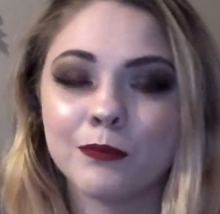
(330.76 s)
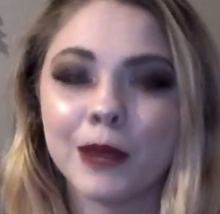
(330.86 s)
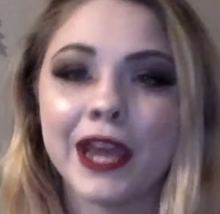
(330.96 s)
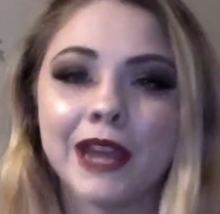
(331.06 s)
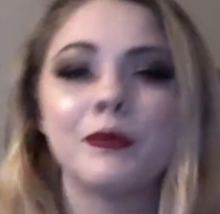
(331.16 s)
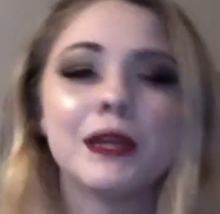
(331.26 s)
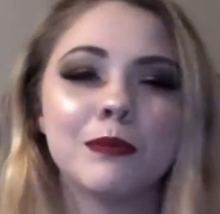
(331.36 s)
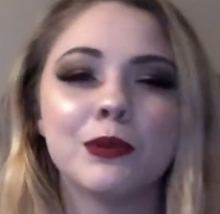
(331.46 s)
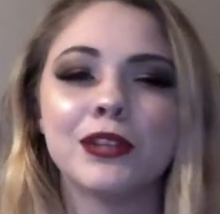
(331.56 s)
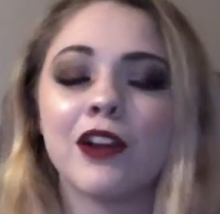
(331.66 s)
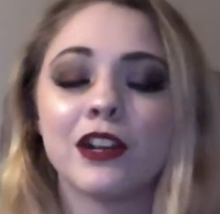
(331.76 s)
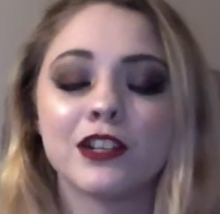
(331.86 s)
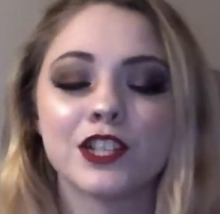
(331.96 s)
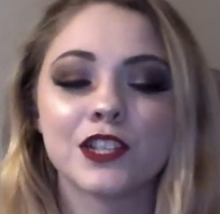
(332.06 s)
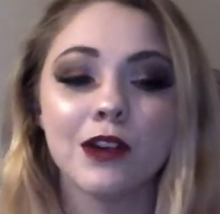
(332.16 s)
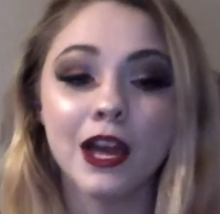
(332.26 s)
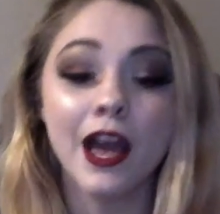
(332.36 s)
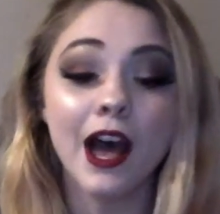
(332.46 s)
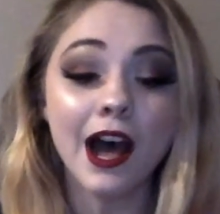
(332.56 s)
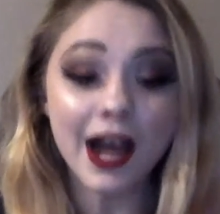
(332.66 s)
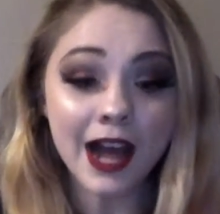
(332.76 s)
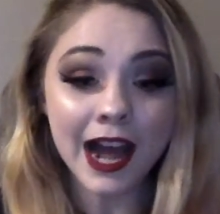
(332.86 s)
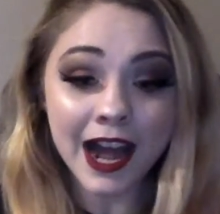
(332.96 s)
pin people down and just go, ah!